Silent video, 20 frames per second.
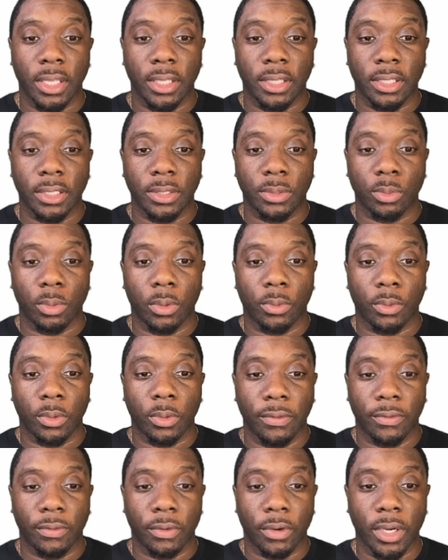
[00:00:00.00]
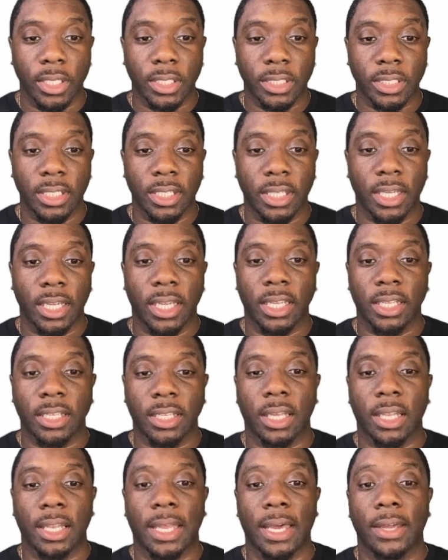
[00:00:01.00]
this will refresh in
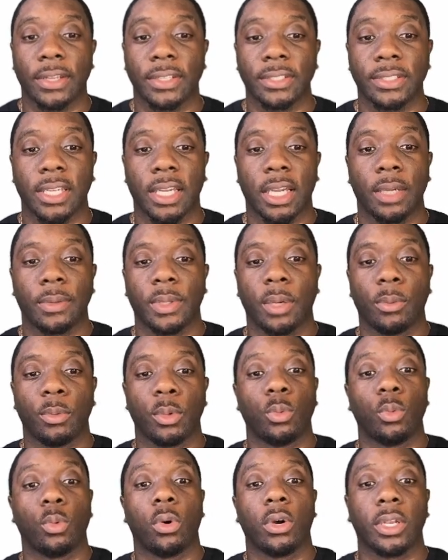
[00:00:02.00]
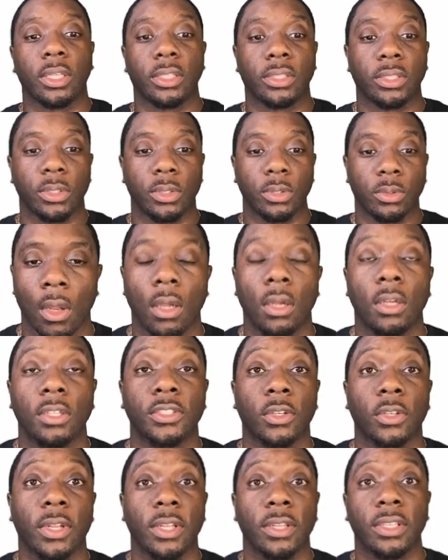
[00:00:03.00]
the allotted time that we want it to,
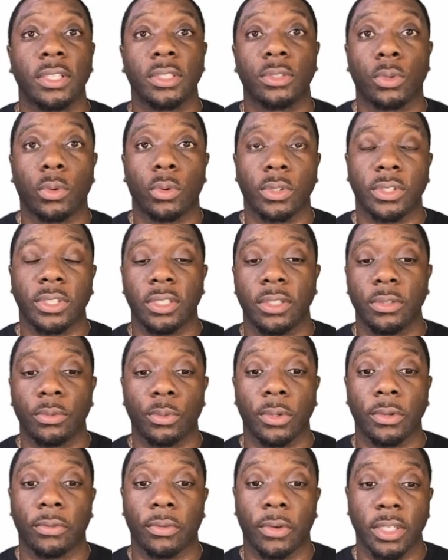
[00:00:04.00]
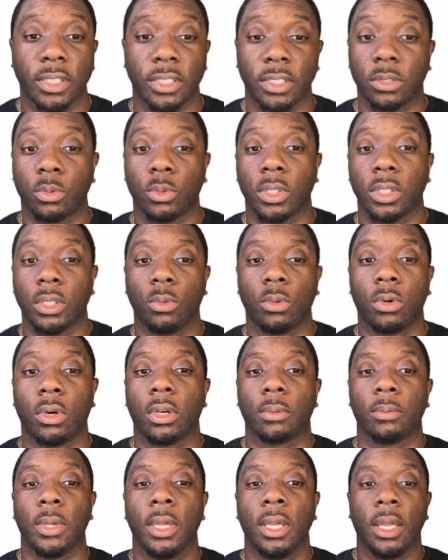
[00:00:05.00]
so that this will receive refreshes when you want
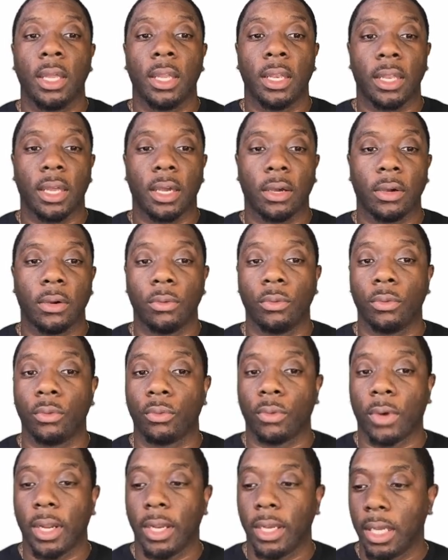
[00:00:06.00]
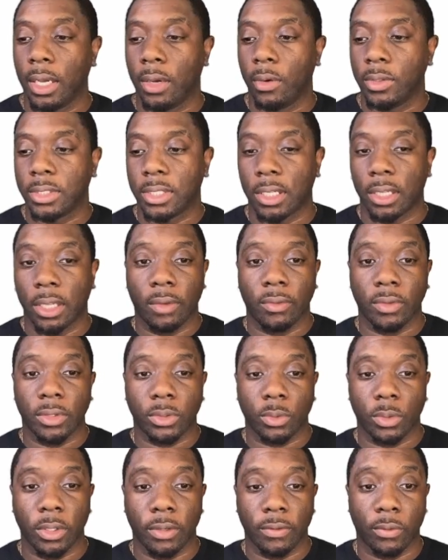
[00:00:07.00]
them. Now, right now it's eleven
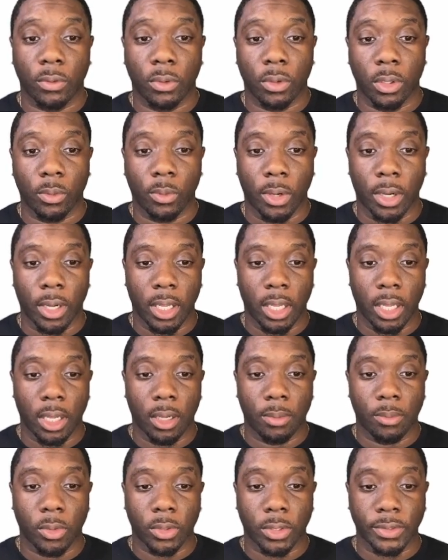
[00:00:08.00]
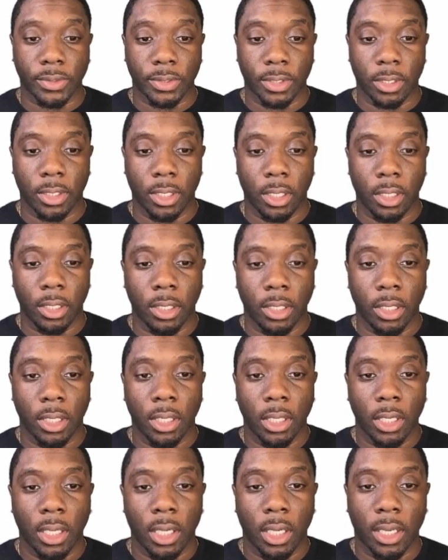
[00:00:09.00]
twenty-four where I am on a Sunday,
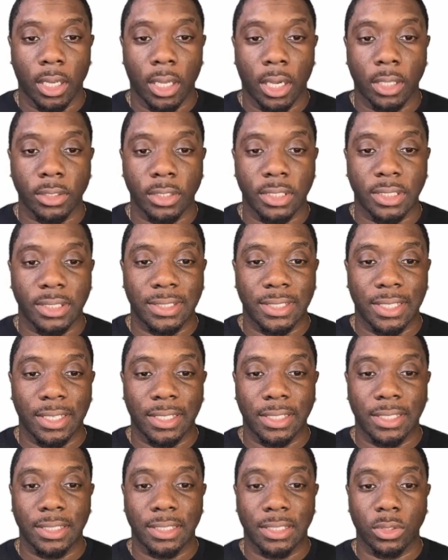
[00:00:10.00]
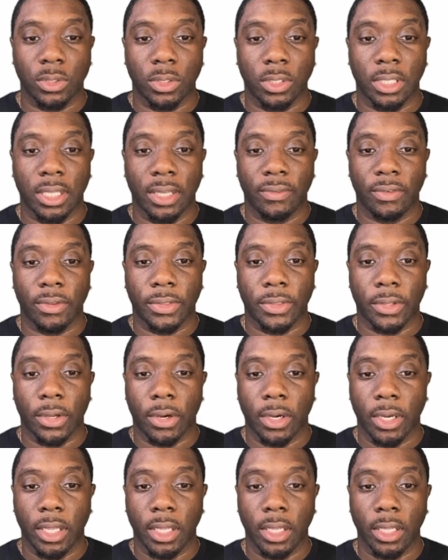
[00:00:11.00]
and I'll just set this to eleven
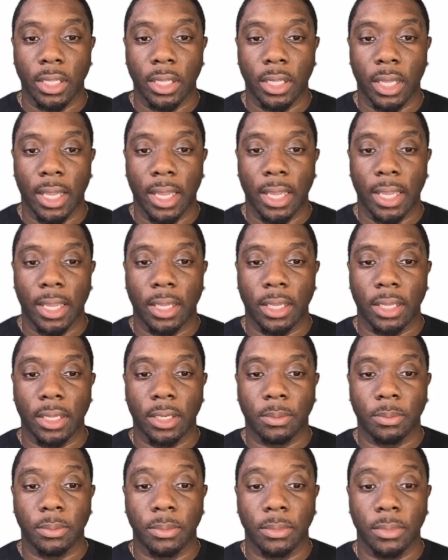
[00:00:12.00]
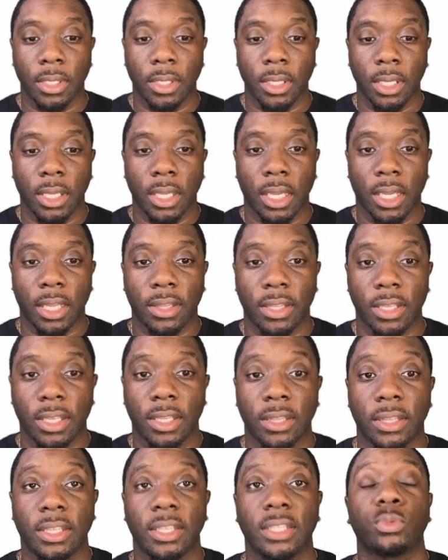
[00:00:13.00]
thirty a m And
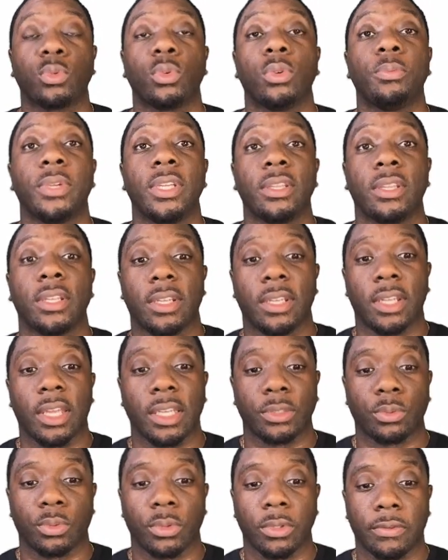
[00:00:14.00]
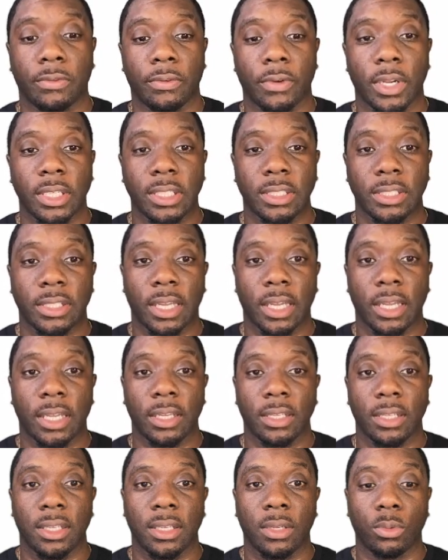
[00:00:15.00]
then this will be the next refresh that
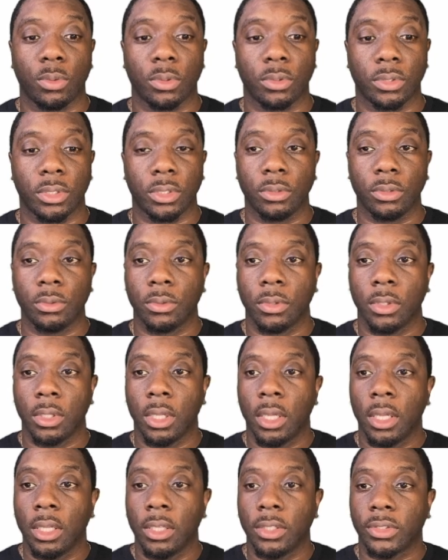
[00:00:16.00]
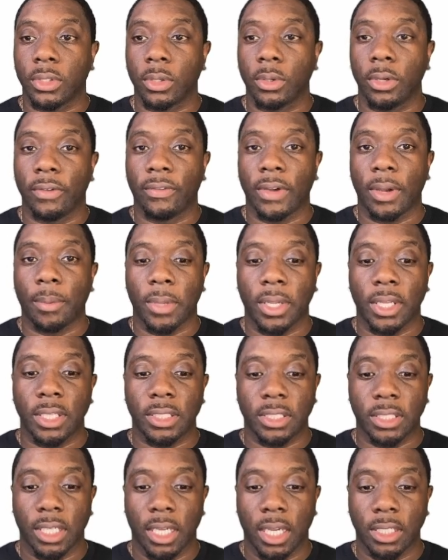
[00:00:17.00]
it will do. So if I make
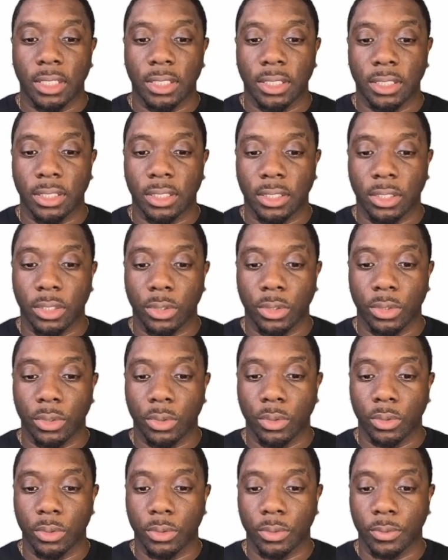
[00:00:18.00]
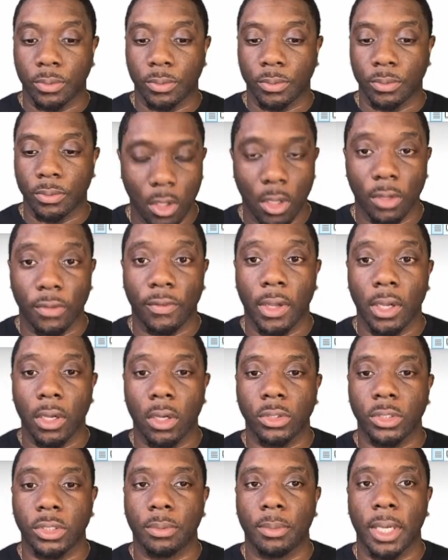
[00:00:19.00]
changes to, if I
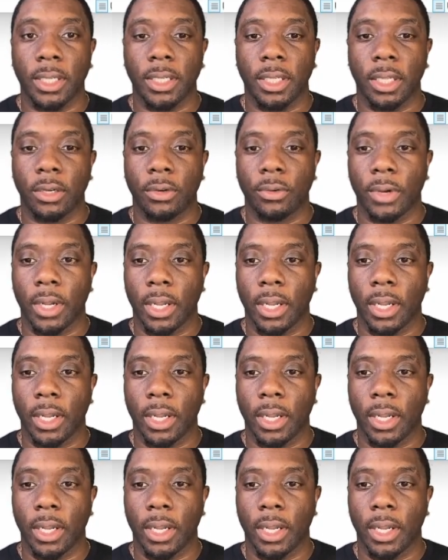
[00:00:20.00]
go to my data right